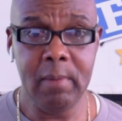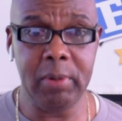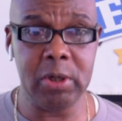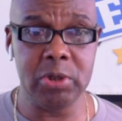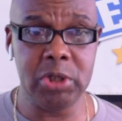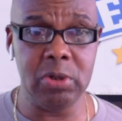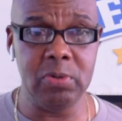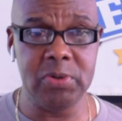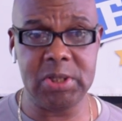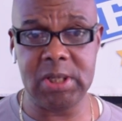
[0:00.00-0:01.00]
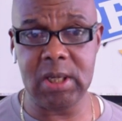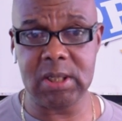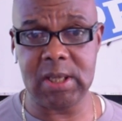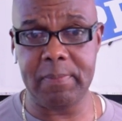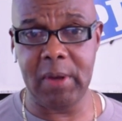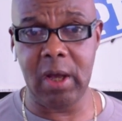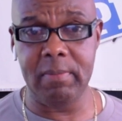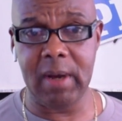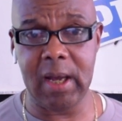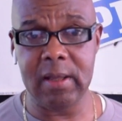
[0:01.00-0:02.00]
But on June 6th at
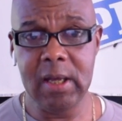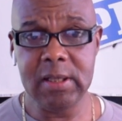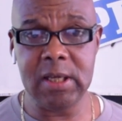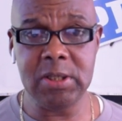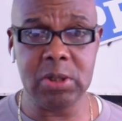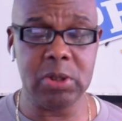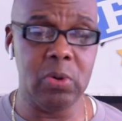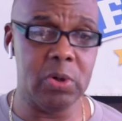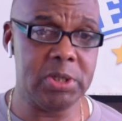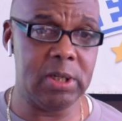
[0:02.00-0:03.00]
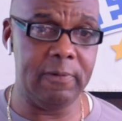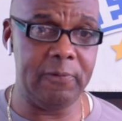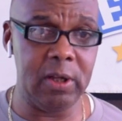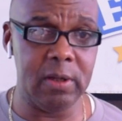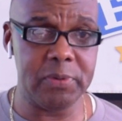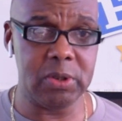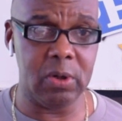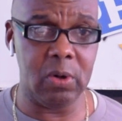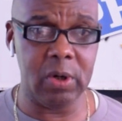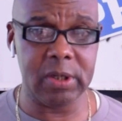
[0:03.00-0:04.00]
Belmont, they took the horse to the Phillips, the
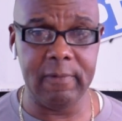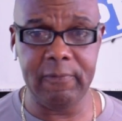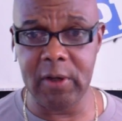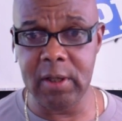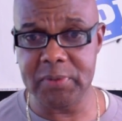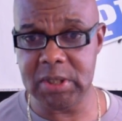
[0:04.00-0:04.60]
Oregon Phillips